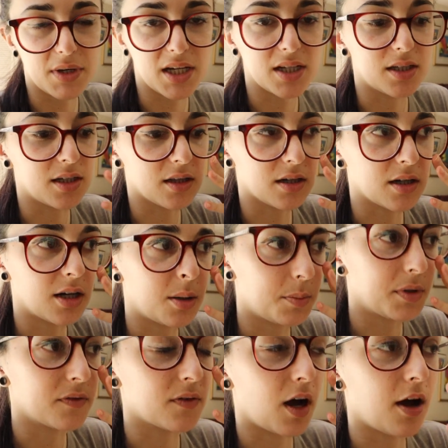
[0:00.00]
make another
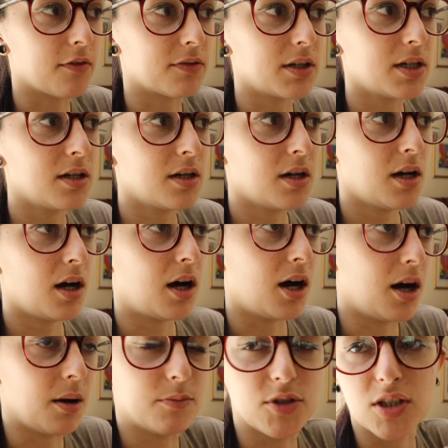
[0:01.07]
cup of coffee.
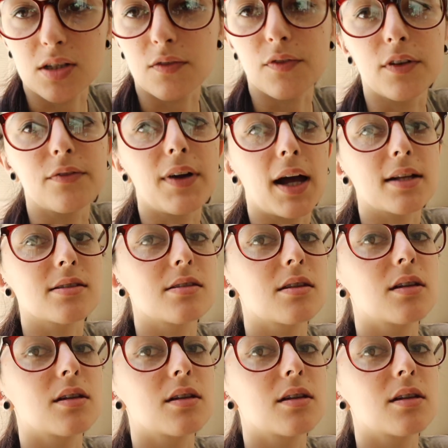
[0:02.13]
Just a fun fact